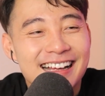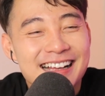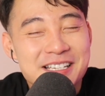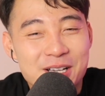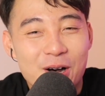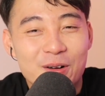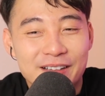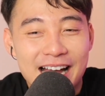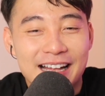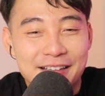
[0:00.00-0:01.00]

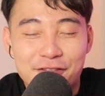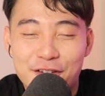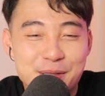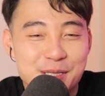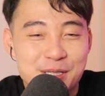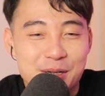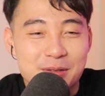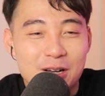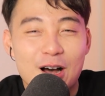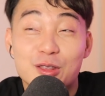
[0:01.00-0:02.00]
So the first thing she said
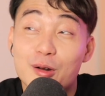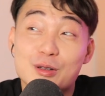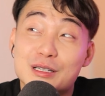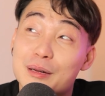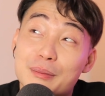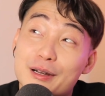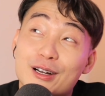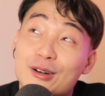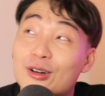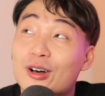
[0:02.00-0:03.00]
was, "Oh, I thought it was gonna be
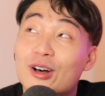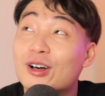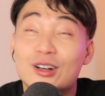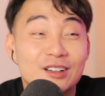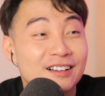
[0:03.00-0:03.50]
bigger." Ugh.